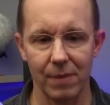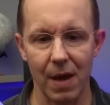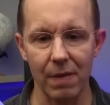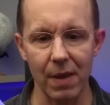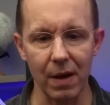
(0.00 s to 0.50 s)

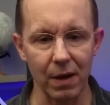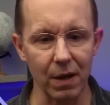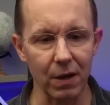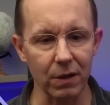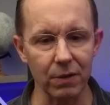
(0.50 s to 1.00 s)
And then it
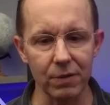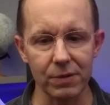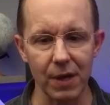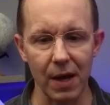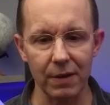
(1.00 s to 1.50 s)

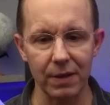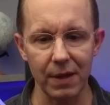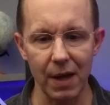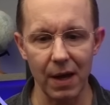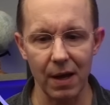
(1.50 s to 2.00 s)
concludes at
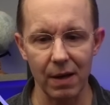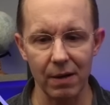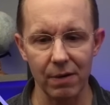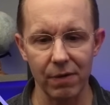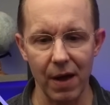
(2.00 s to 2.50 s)
the
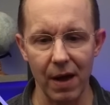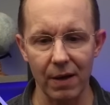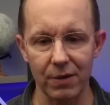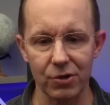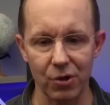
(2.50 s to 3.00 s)
end
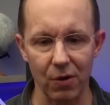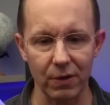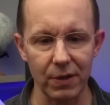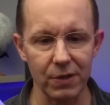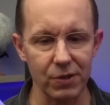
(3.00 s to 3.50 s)
that
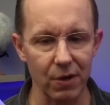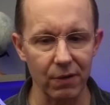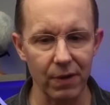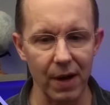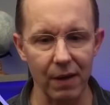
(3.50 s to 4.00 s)
Charlie is younger
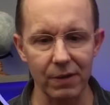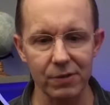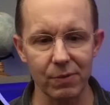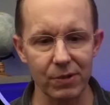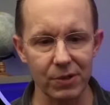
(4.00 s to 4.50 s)
than
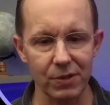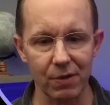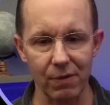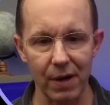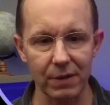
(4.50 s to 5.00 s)
Alice, which is
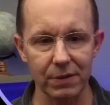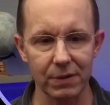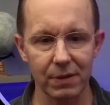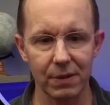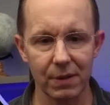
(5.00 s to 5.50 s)
correct.
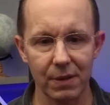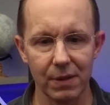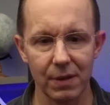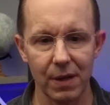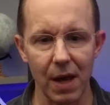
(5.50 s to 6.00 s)

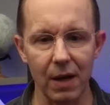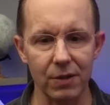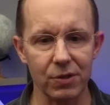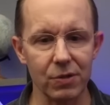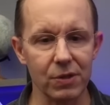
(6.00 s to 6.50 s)
And
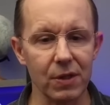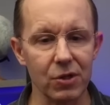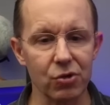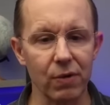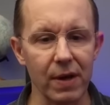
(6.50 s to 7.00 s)
it's using the
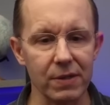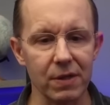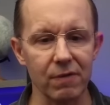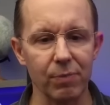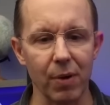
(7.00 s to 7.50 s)

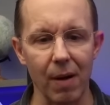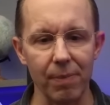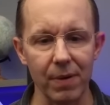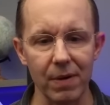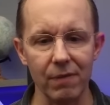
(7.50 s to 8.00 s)
transitive
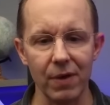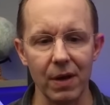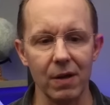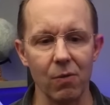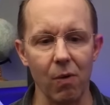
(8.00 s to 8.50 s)
property of
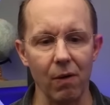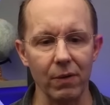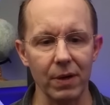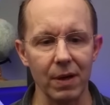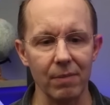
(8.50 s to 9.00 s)

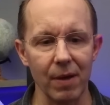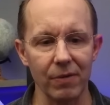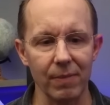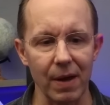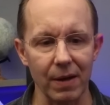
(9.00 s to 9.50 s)
inequality in
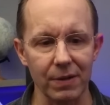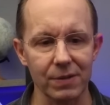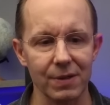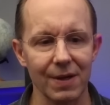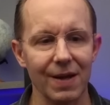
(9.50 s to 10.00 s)

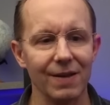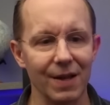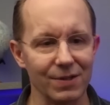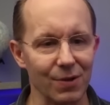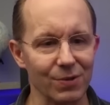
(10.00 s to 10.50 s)
mathematics.
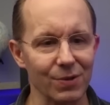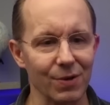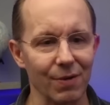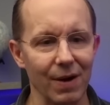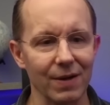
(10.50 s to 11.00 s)
That's also
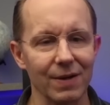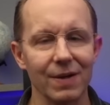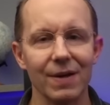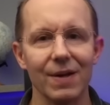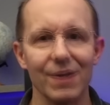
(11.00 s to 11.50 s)
correct.
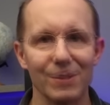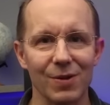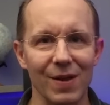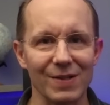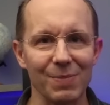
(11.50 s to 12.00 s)
So
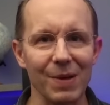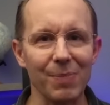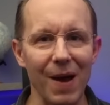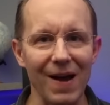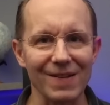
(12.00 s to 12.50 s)
that's a
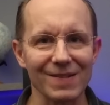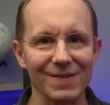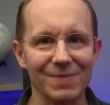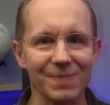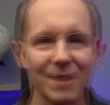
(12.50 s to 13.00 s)
big
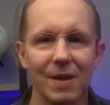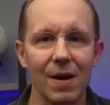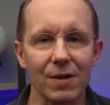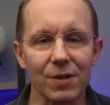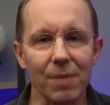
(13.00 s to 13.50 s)
pass.
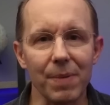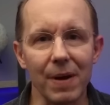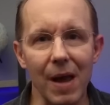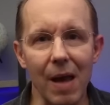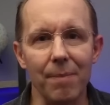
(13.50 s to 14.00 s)
Next up,
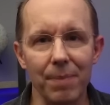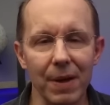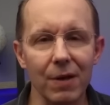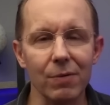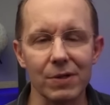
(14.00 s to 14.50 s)
an
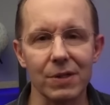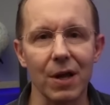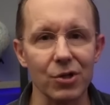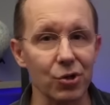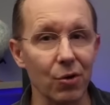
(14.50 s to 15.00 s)
ambiguous
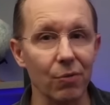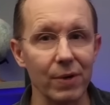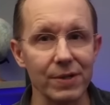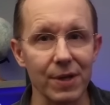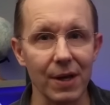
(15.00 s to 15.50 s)
logical
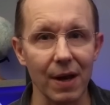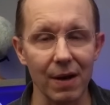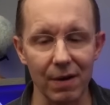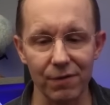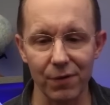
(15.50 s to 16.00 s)
reasoning and
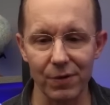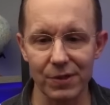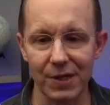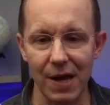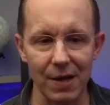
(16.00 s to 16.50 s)

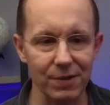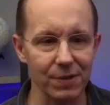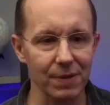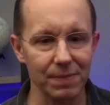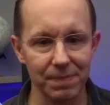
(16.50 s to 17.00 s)
inference task.